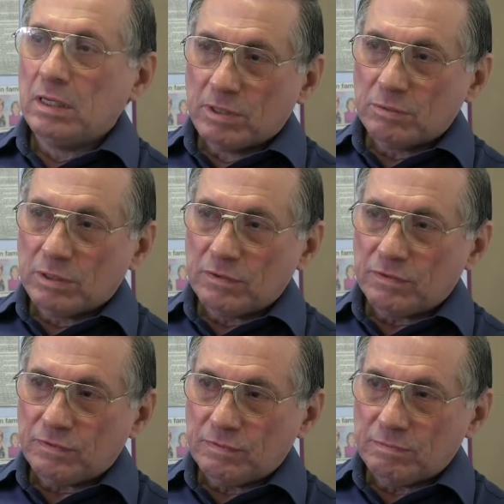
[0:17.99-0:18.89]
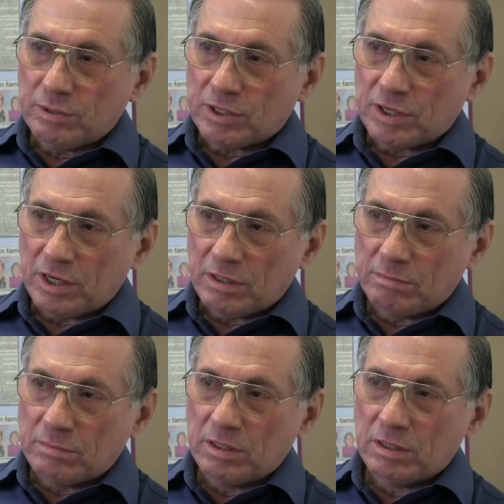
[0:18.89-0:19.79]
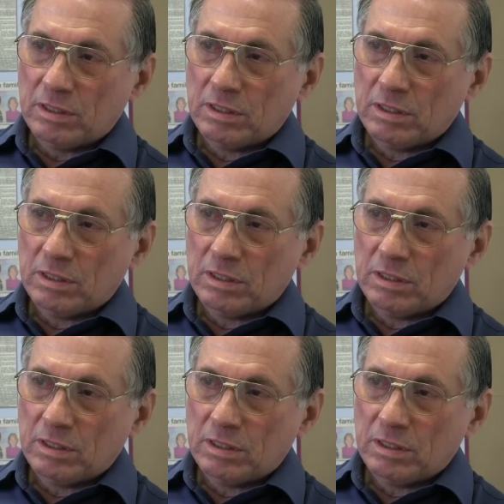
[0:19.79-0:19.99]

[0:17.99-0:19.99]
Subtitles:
My wife became